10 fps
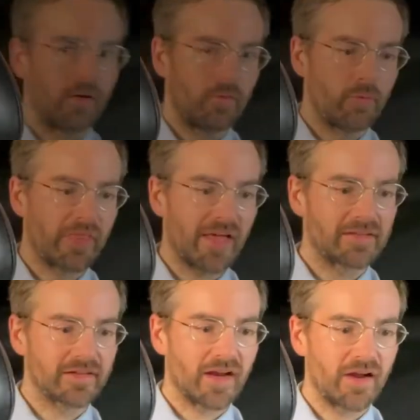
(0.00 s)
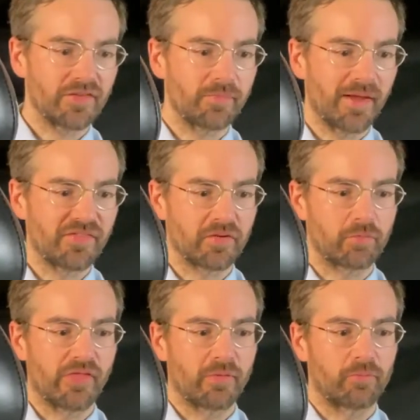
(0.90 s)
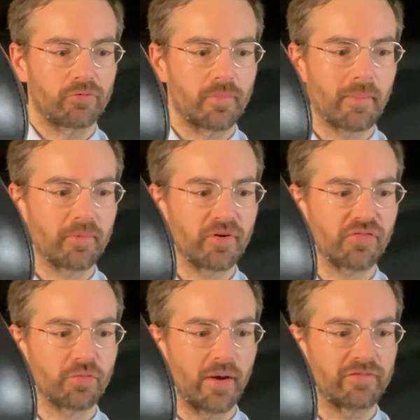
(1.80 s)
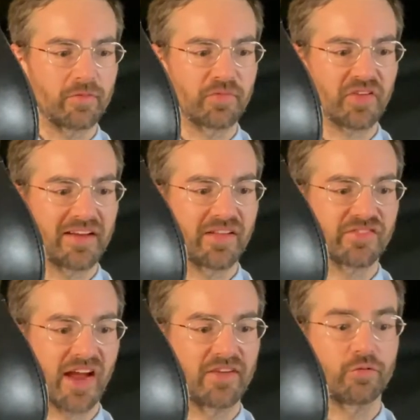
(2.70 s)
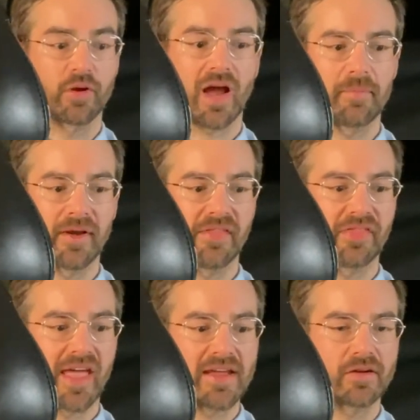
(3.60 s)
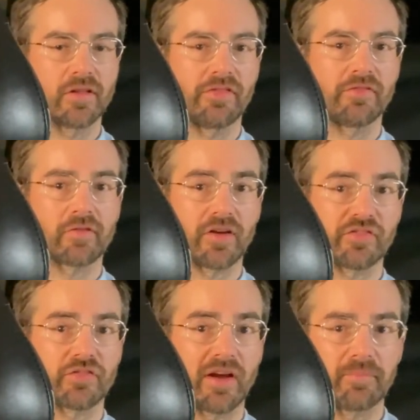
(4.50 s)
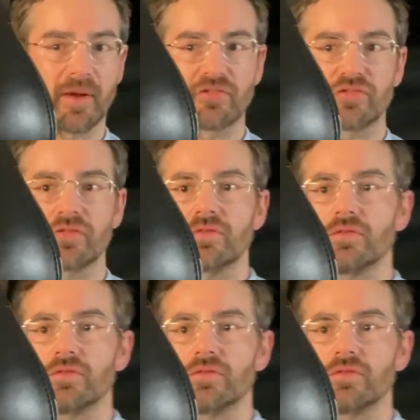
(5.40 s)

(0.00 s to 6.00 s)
With Alan Kahn's basic rhythm, remember to sway from side to side to accommodate the angle of the front straight punch.